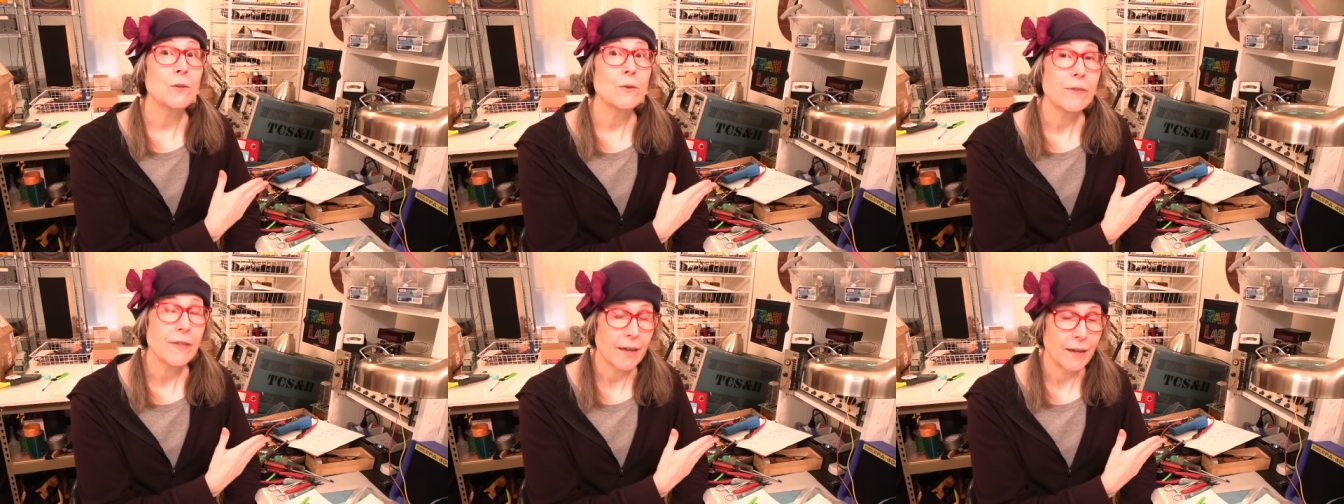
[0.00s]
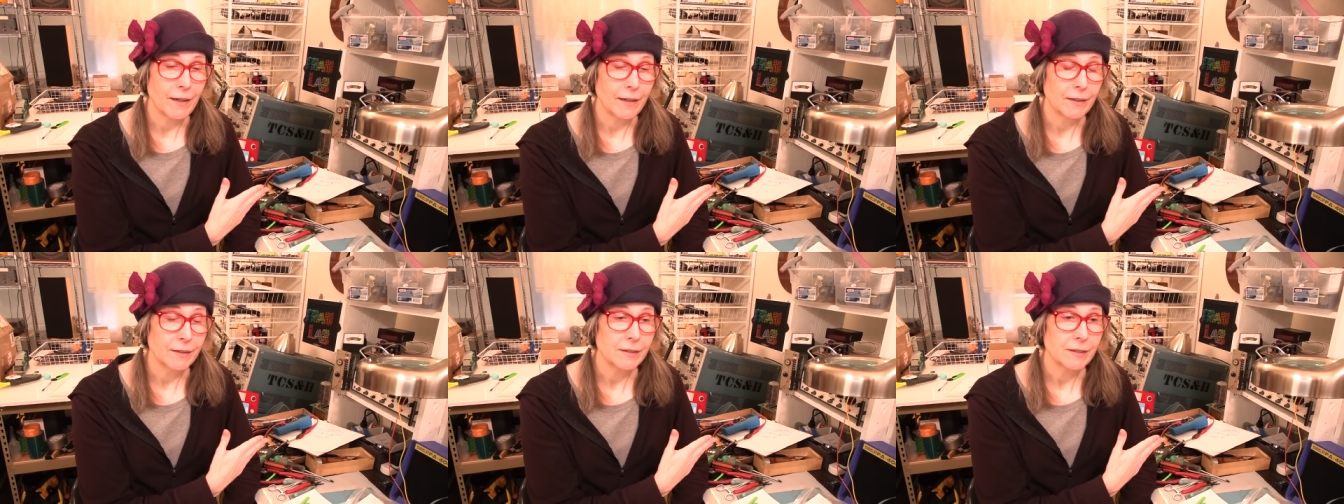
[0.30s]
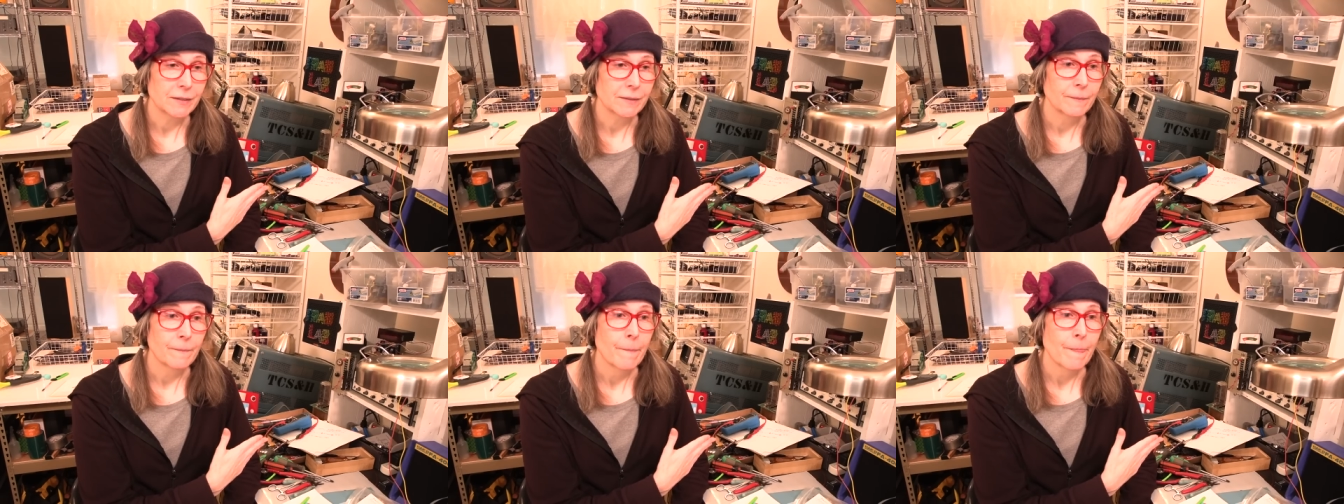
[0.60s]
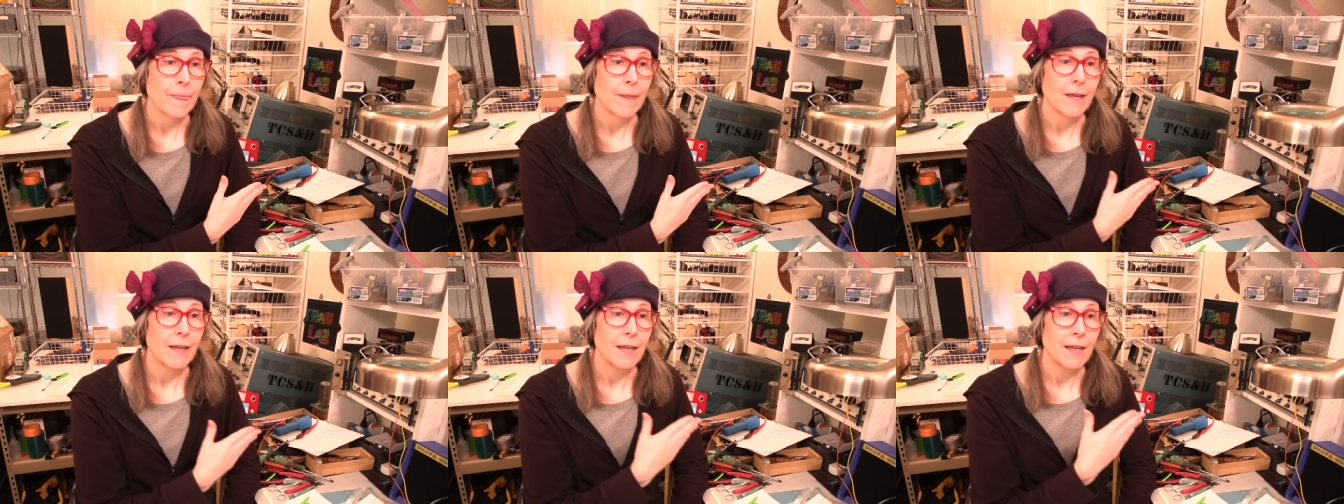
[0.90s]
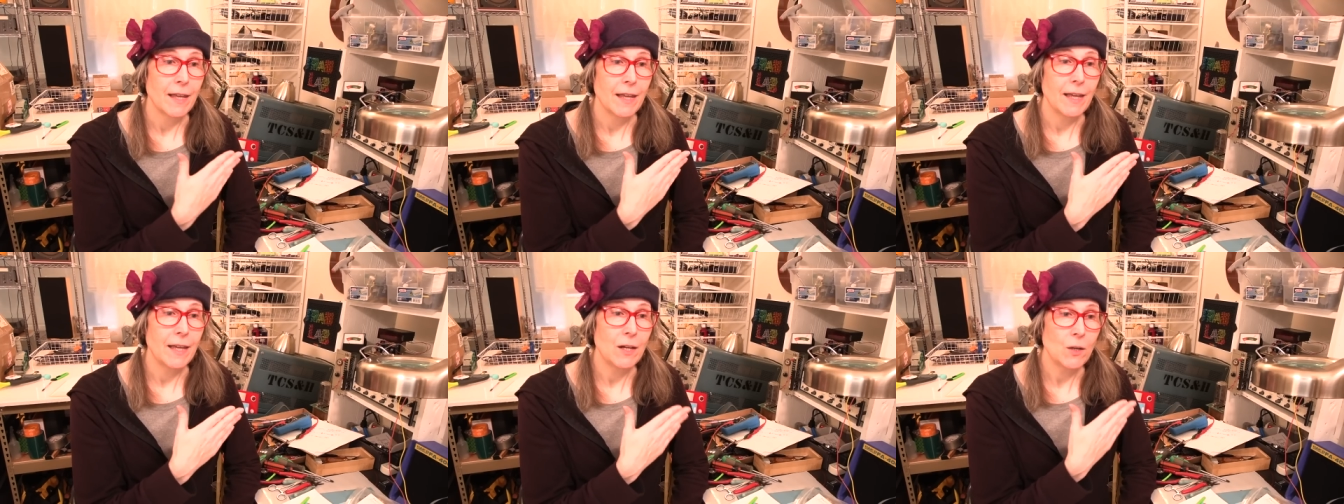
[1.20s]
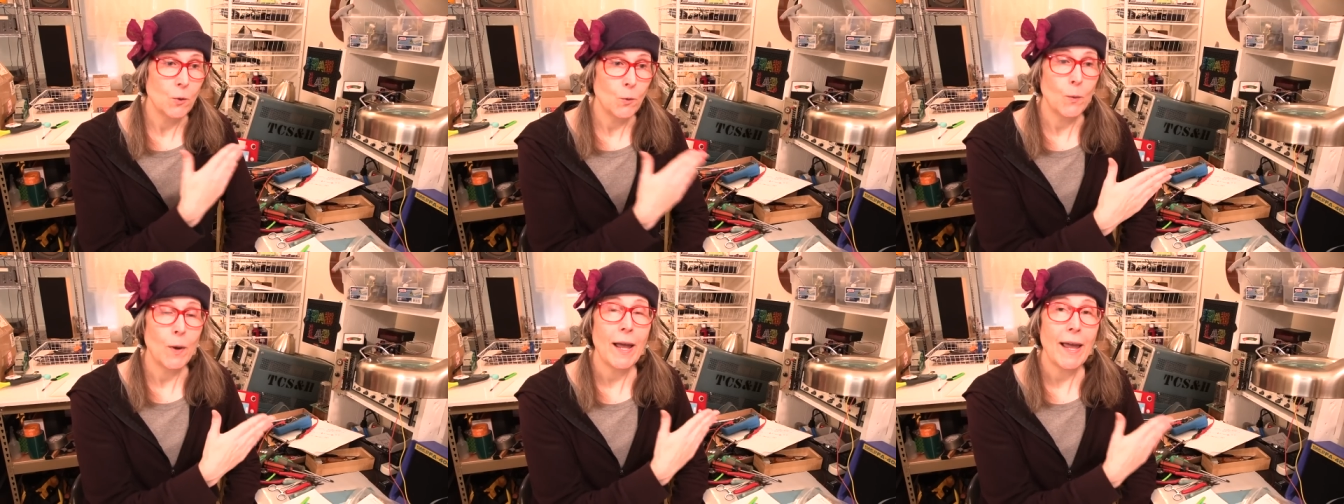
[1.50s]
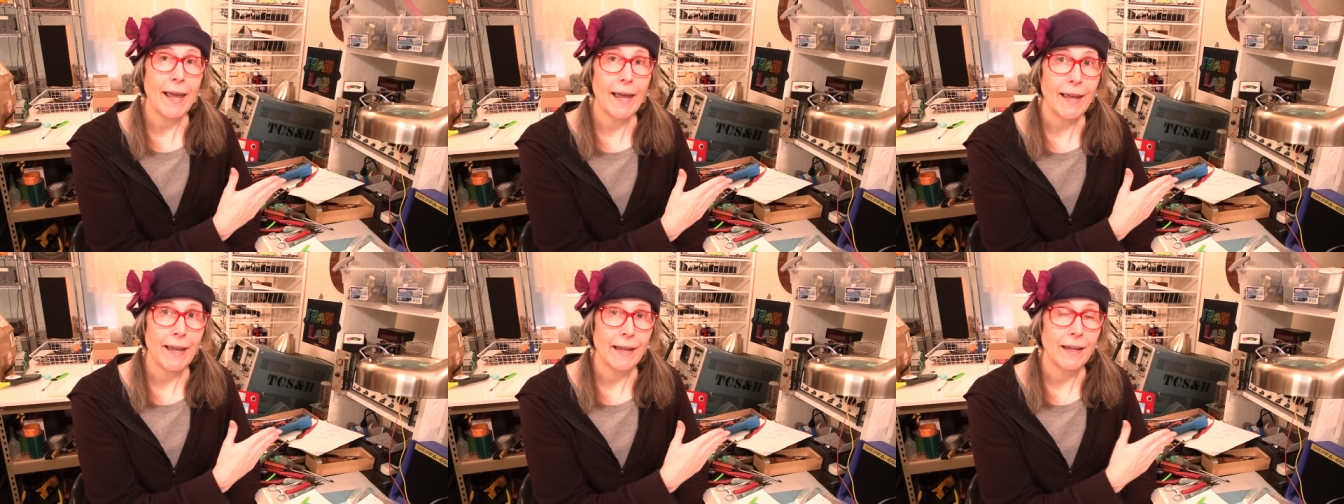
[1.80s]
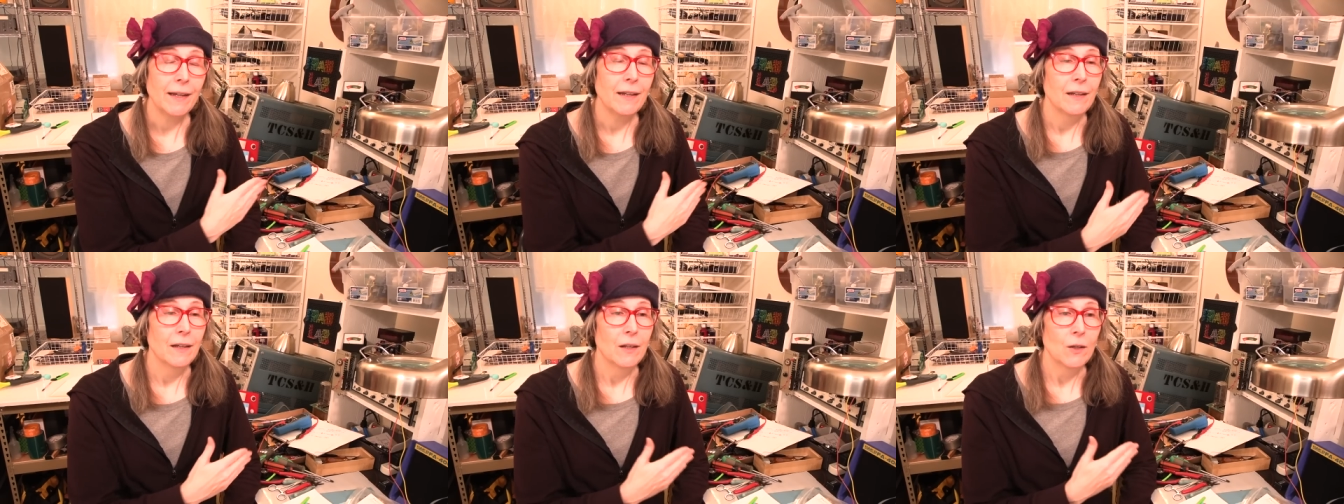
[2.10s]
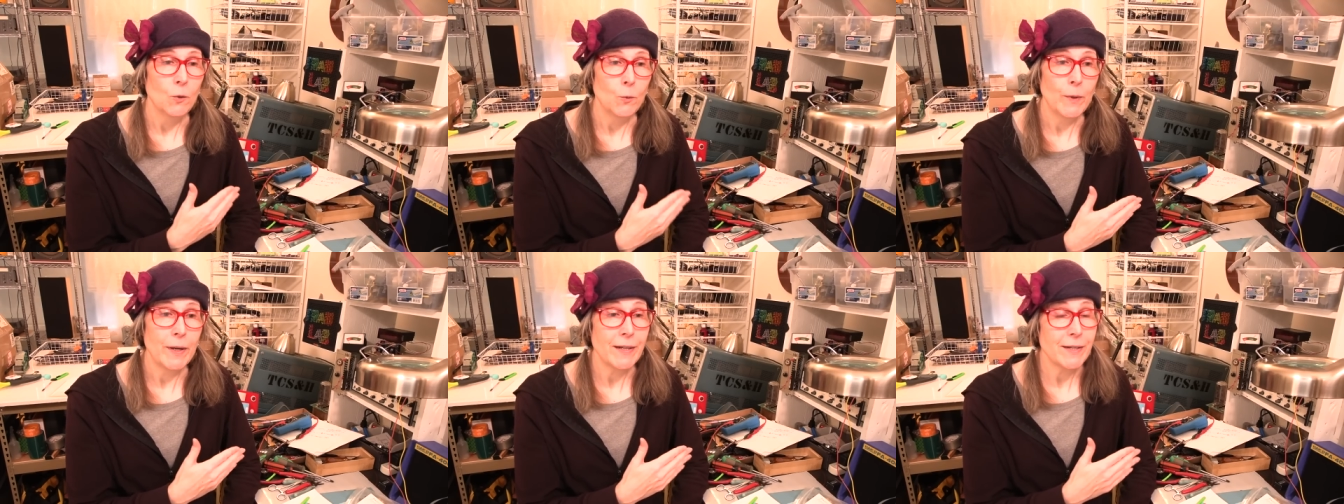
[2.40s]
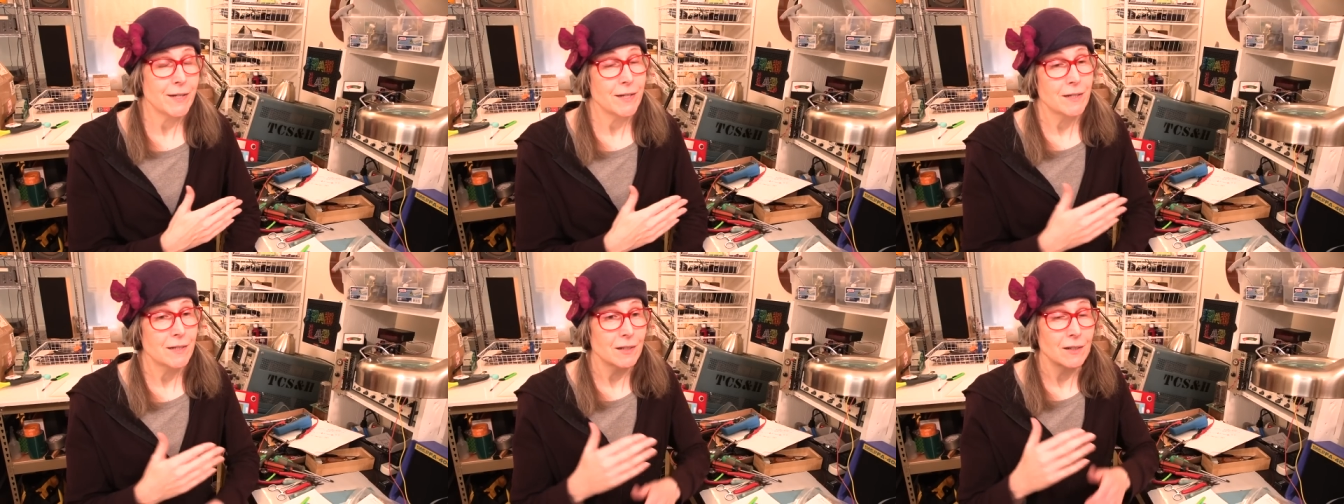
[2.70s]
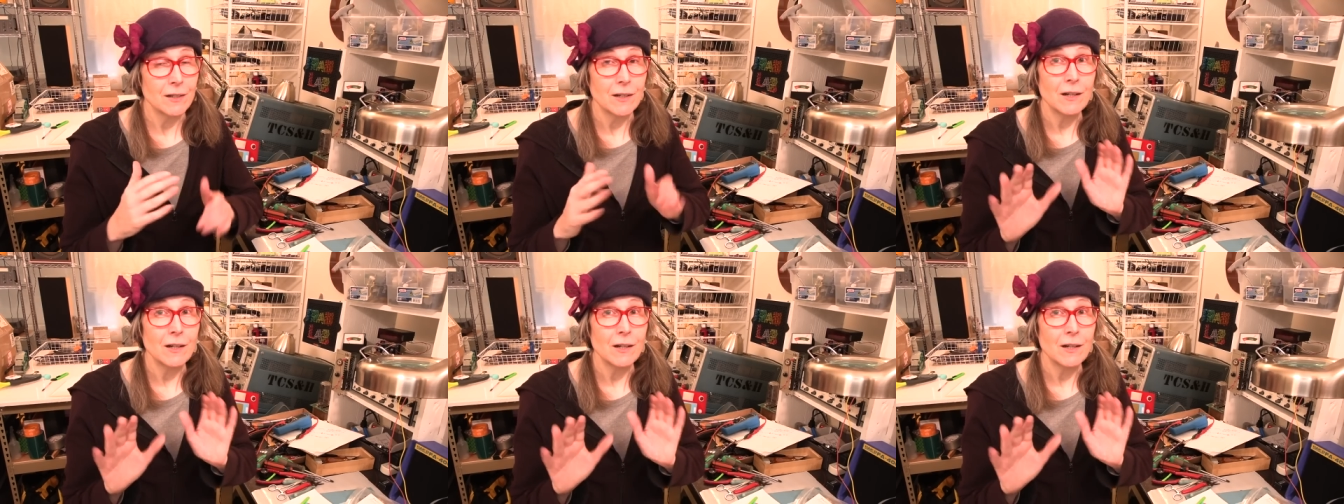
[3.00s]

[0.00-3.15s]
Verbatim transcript: things in a way which,